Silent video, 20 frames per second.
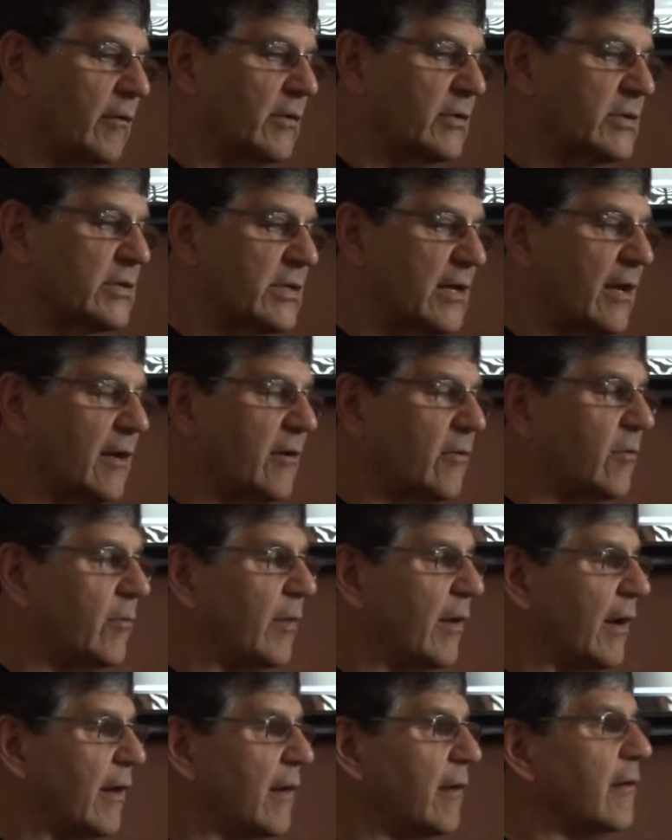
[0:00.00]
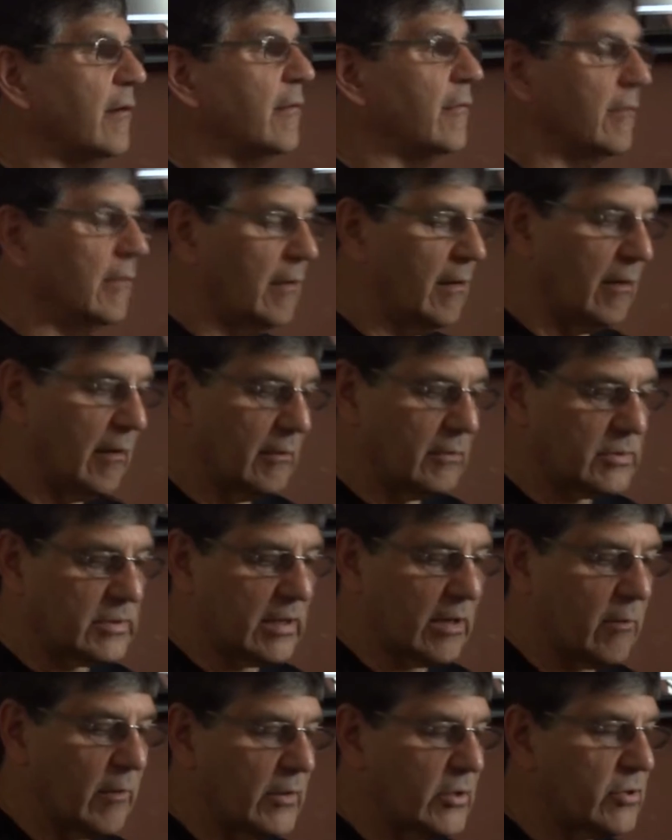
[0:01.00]
cycle by
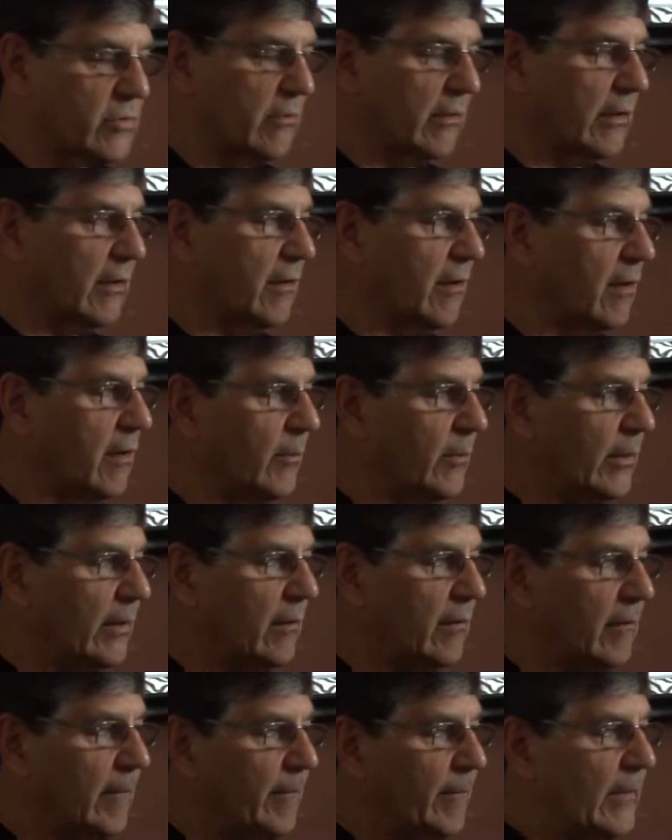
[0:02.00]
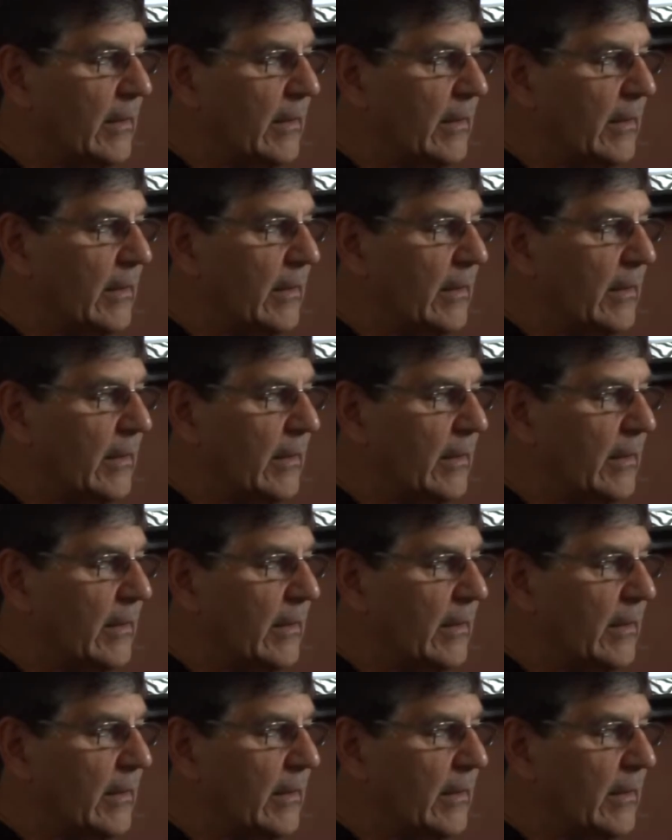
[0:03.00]
sequestering carbon,